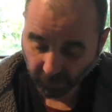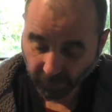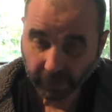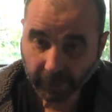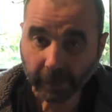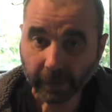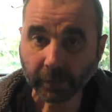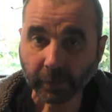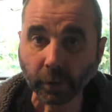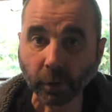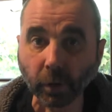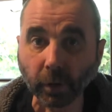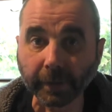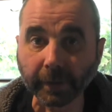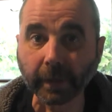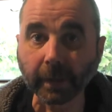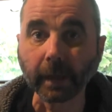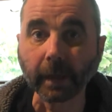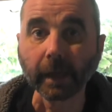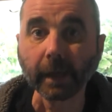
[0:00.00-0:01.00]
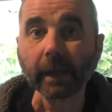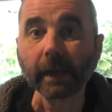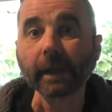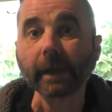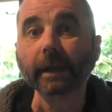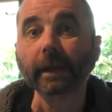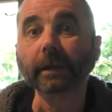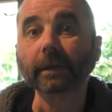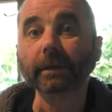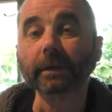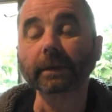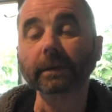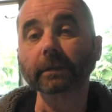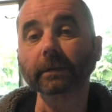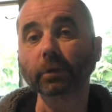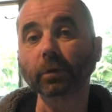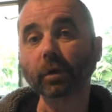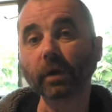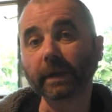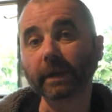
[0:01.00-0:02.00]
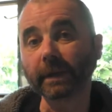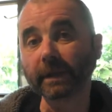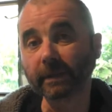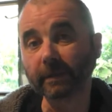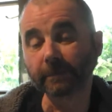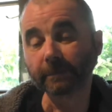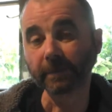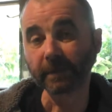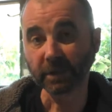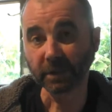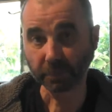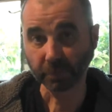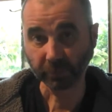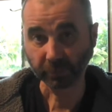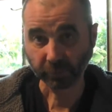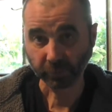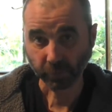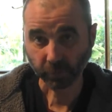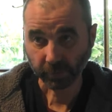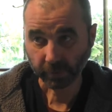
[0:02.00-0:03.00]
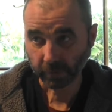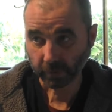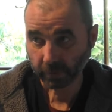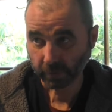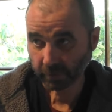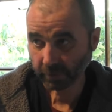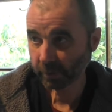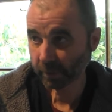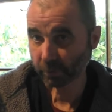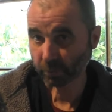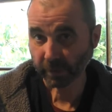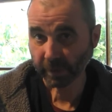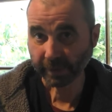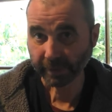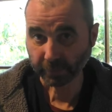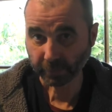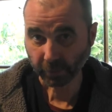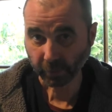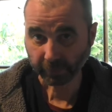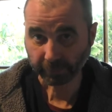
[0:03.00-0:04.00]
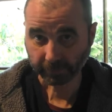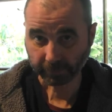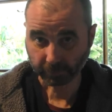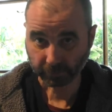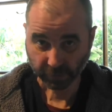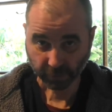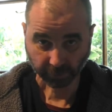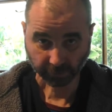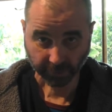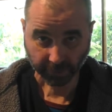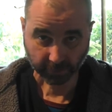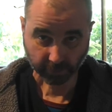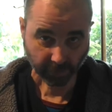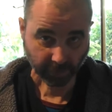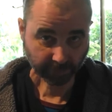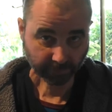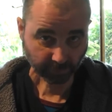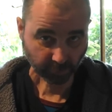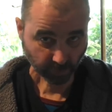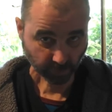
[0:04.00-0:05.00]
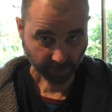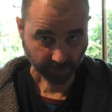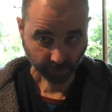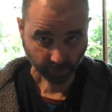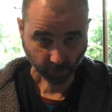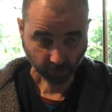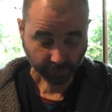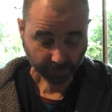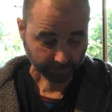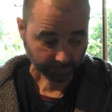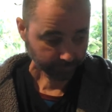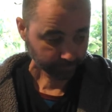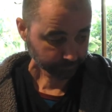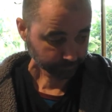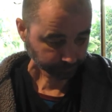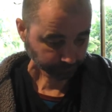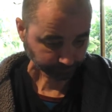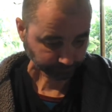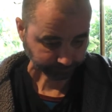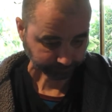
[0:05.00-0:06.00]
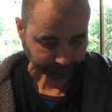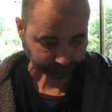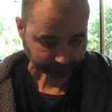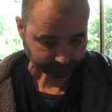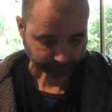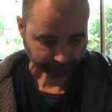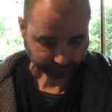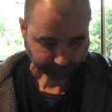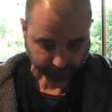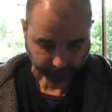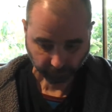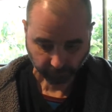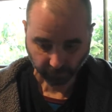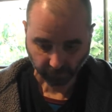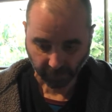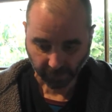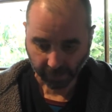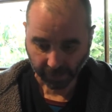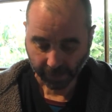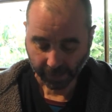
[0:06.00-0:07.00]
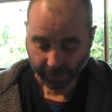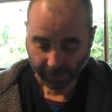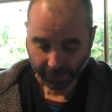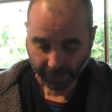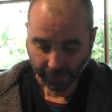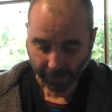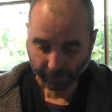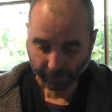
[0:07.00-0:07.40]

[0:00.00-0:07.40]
getting on it, and I didn't quite get it finished before it got rained off. So I've had rain for about a week, and